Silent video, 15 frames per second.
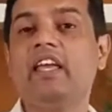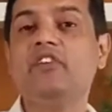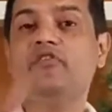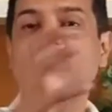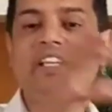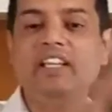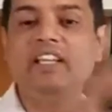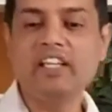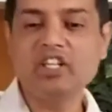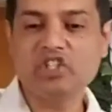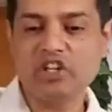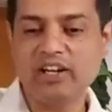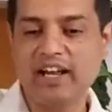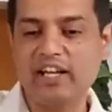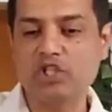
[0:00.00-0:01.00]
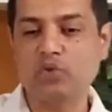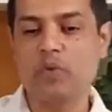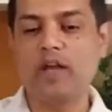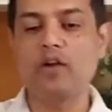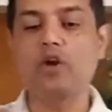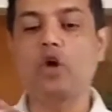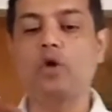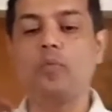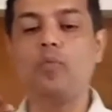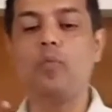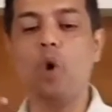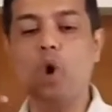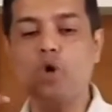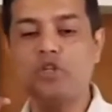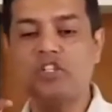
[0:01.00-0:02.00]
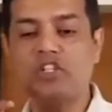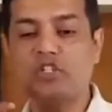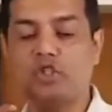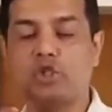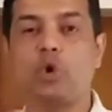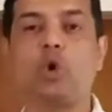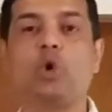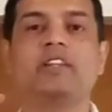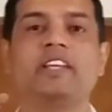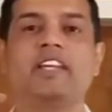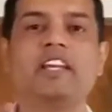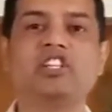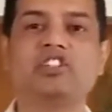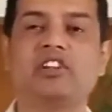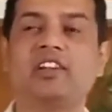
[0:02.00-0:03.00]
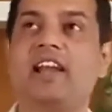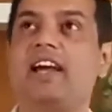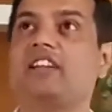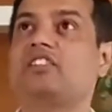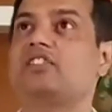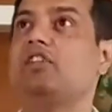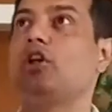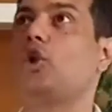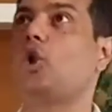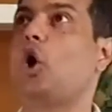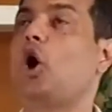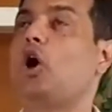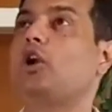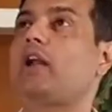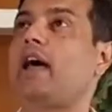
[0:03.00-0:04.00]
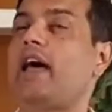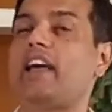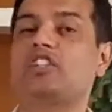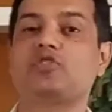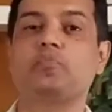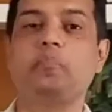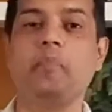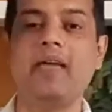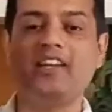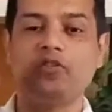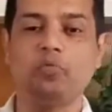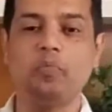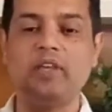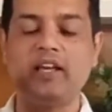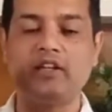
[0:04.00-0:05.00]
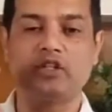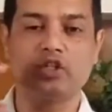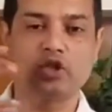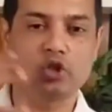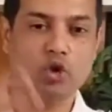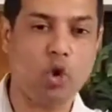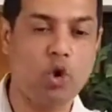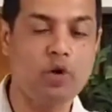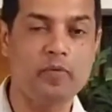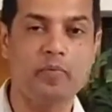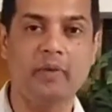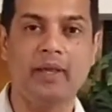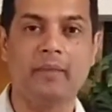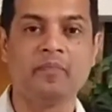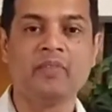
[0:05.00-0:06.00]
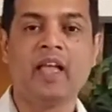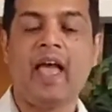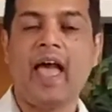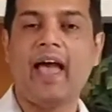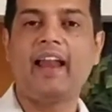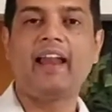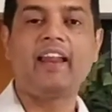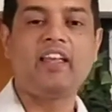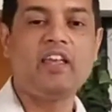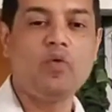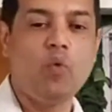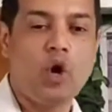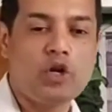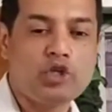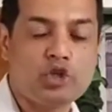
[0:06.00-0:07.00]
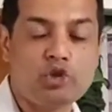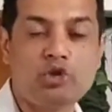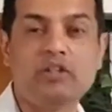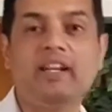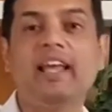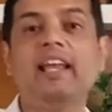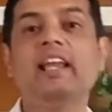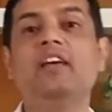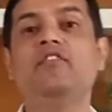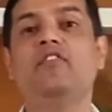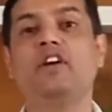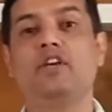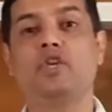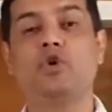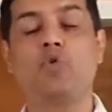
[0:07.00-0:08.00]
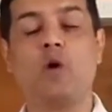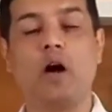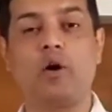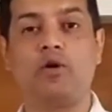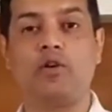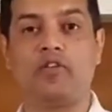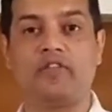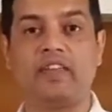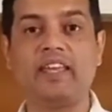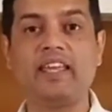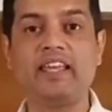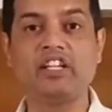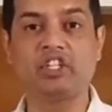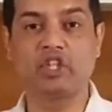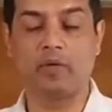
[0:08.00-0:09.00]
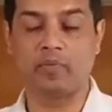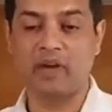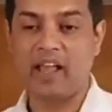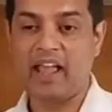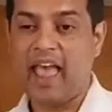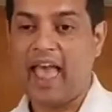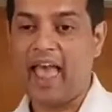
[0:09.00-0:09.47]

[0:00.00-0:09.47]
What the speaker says: If the Israelites, when Moses told the Israelites, the Lord has met me and told me, and He wants to deliver you out of Egypt,